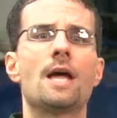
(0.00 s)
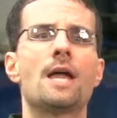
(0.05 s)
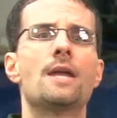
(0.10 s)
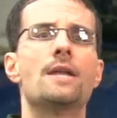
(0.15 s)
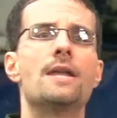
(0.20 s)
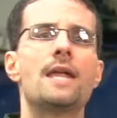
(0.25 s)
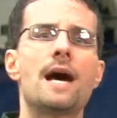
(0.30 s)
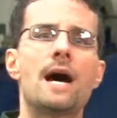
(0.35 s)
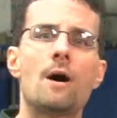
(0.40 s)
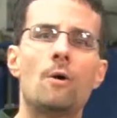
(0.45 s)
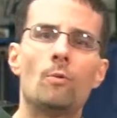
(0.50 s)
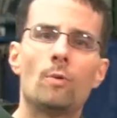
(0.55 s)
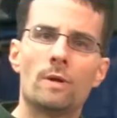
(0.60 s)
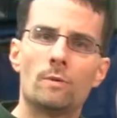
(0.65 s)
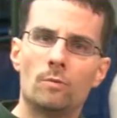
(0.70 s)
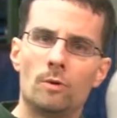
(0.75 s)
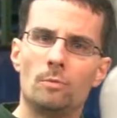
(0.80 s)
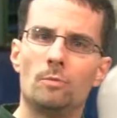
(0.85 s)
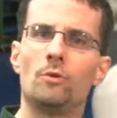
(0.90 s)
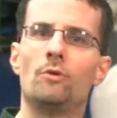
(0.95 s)
Now we
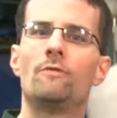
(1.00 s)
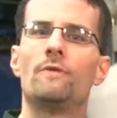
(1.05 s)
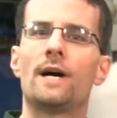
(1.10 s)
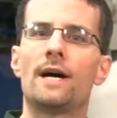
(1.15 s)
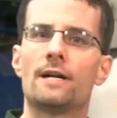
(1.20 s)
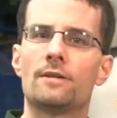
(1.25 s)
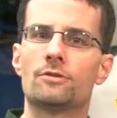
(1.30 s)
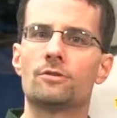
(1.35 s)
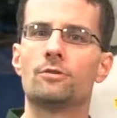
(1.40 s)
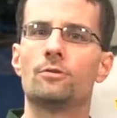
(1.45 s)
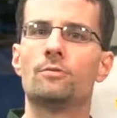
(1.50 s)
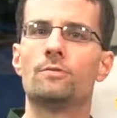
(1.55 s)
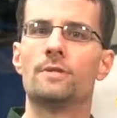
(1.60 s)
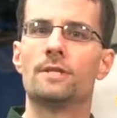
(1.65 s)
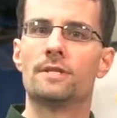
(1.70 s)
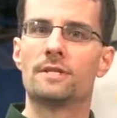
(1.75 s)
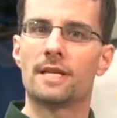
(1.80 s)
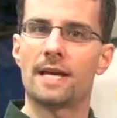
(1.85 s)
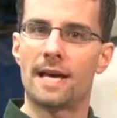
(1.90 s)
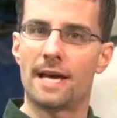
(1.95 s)
will move on to the
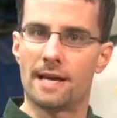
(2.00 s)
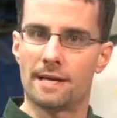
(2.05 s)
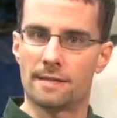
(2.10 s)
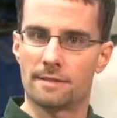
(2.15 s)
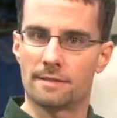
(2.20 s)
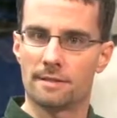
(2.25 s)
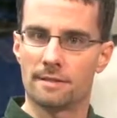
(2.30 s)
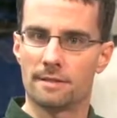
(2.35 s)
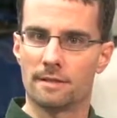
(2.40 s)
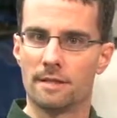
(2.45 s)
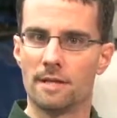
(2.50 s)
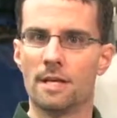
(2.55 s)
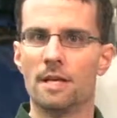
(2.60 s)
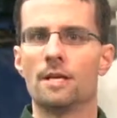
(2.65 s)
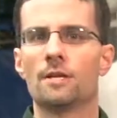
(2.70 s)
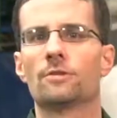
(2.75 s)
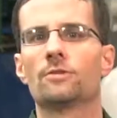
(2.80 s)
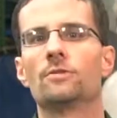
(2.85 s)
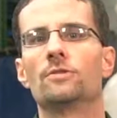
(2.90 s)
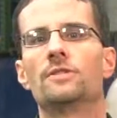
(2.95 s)
test.
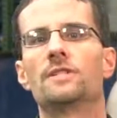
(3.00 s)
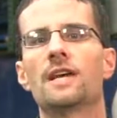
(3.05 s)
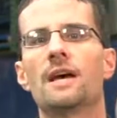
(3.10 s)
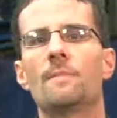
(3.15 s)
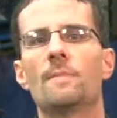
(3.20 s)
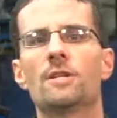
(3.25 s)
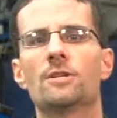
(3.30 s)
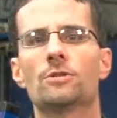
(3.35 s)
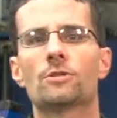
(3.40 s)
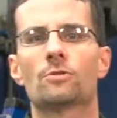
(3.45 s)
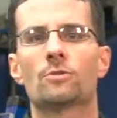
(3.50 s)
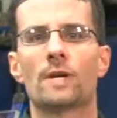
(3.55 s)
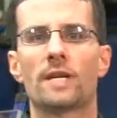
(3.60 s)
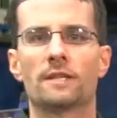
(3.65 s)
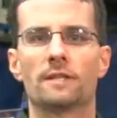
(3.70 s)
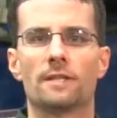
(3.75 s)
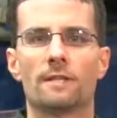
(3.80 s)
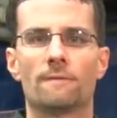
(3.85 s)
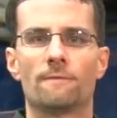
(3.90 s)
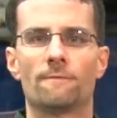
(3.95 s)
To demonstrate
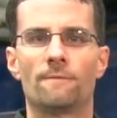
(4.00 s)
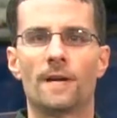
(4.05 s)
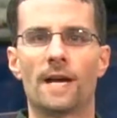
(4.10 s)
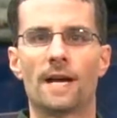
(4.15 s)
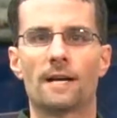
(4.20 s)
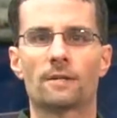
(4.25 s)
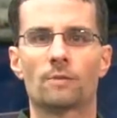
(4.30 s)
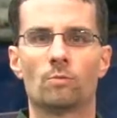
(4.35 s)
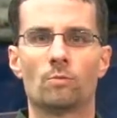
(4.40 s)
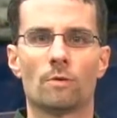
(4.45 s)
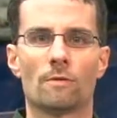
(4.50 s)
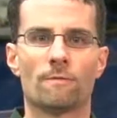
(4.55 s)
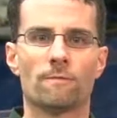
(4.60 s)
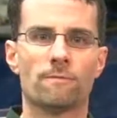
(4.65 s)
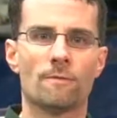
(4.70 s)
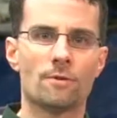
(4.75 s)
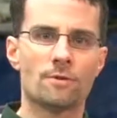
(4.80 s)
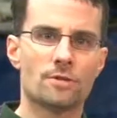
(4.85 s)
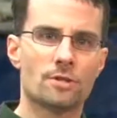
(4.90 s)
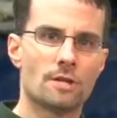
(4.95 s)
the effect, we're
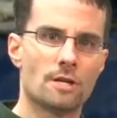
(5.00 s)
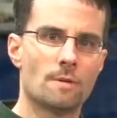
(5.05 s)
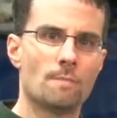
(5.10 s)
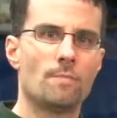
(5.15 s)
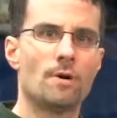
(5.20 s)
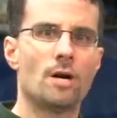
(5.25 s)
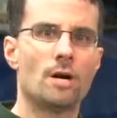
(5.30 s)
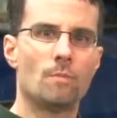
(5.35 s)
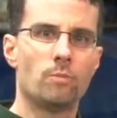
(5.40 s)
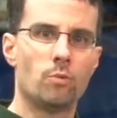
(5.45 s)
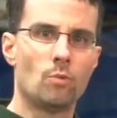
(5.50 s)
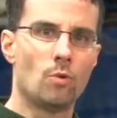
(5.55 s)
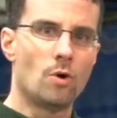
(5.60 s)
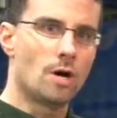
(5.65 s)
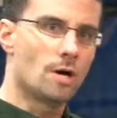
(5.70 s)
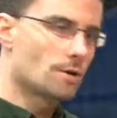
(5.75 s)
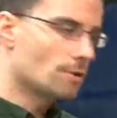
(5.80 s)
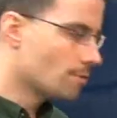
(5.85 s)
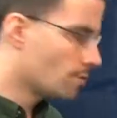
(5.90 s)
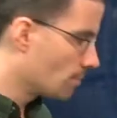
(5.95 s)
first going to pump
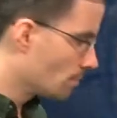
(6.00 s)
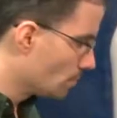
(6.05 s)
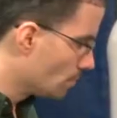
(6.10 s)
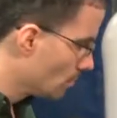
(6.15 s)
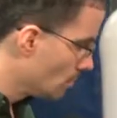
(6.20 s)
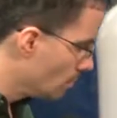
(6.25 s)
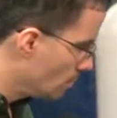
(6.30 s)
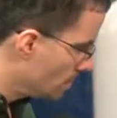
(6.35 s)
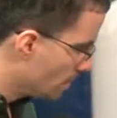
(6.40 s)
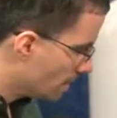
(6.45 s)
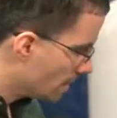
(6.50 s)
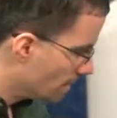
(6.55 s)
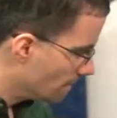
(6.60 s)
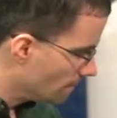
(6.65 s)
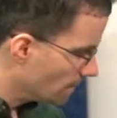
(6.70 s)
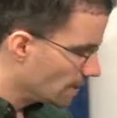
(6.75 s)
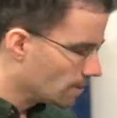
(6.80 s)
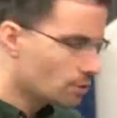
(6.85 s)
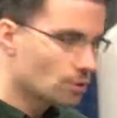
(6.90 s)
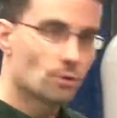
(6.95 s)
water through the
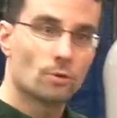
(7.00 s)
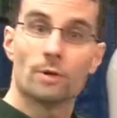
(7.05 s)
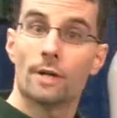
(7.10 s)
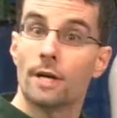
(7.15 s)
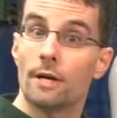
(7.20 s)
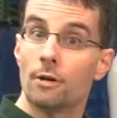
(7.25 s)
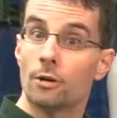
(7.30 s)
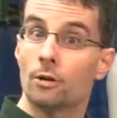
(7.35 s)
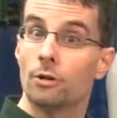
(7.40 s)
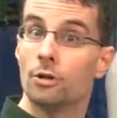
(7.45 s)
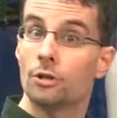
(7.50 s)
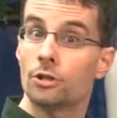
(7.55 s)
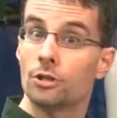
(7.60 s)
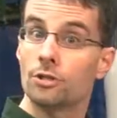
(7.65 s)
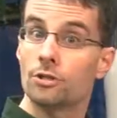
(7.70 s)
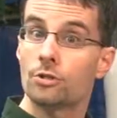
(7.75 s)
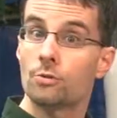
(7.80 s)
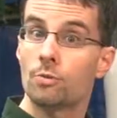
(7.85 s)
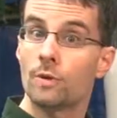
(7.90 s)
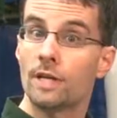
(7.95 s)
conventional air cushion
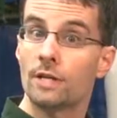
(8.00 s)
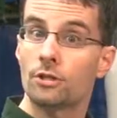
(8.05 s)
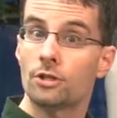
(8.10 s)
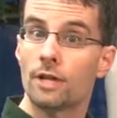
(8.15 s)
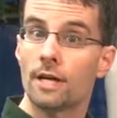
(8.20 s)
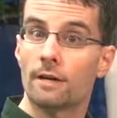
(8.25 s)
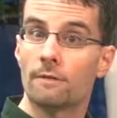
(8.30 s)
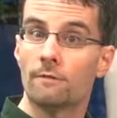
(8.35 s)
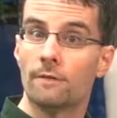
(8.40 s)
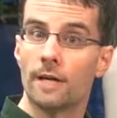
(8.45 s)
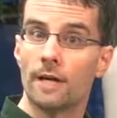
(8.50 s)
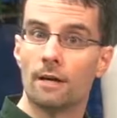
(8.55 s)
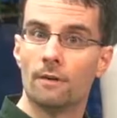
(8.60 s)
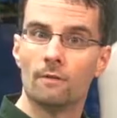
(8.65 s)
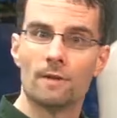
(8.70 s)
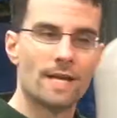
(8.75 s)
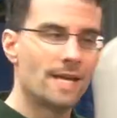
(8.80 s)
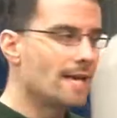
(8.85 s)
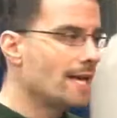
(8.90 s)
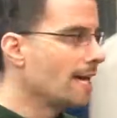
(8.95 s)
swing check valve
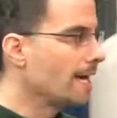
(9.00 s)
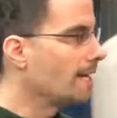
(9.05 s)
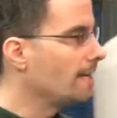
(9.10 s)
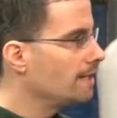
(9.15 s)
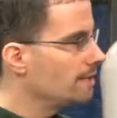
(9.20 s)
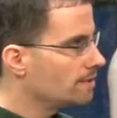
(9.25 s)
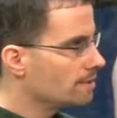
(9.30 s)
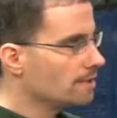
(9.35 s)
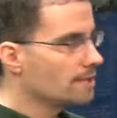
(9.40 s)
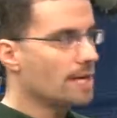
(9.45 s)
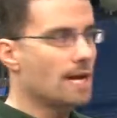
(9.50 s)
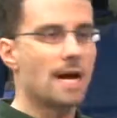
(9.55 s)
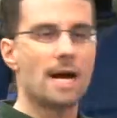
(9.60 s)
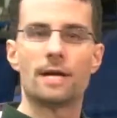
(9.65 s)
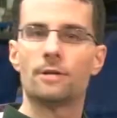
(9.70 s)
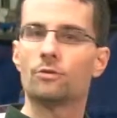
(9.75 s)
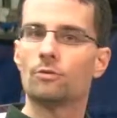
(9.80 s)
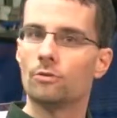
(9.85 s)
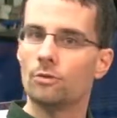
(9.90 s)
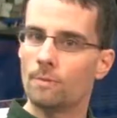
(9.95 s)
and into the
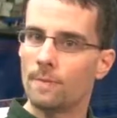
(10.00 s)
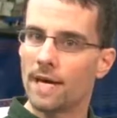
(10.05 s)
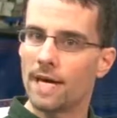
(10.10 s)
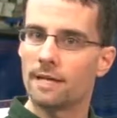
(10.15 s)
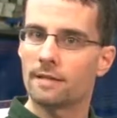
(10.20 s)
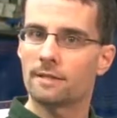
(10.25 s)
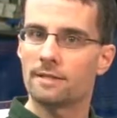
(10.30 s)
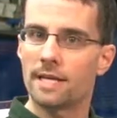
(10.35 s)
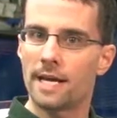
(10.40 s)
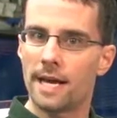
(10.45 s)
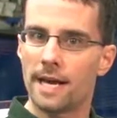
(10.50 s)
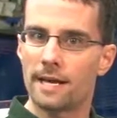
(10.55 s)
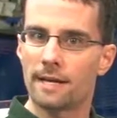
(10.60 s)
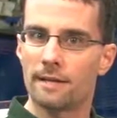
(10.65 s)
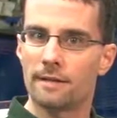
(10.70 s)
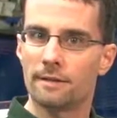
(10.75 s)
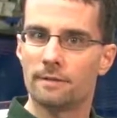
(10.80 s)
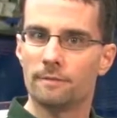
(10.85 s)
hydropneumatic tank.